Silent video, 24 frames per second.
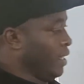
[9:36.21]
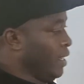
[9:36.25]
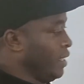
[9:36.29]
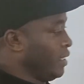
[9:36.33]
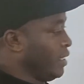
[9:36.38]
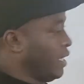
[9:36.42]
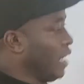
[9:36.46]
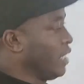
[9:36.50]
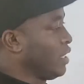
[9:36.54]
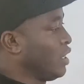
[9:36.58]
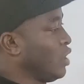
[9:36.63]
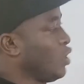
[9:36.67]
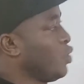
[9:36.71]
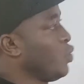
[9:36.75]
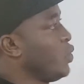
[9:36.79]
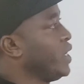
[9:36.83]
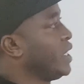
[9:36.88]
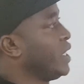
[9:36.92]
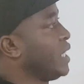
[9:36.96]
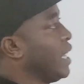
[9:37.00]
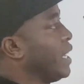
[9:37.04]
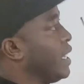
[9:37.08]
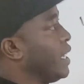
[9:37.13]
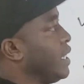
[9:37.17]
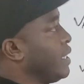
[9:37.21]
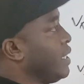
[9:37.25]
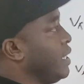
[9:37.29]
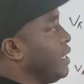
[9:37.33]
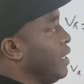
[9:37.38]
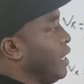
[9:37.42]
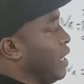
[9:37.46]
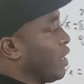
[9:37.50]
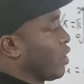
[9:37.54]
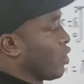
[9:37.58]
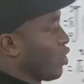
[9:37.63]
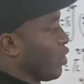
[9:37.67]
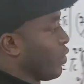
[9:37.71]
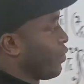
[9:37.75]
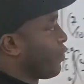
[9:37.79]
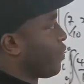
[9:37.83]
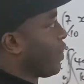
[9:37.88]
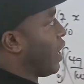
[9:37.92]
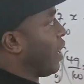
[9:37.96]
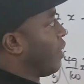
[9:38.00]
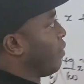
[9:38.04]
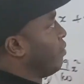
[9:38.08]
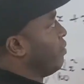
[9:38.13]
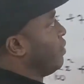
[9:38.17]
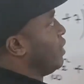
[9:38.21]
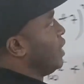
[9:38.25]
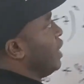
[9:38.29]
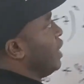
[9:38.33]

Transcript: Just do it and see and confirm.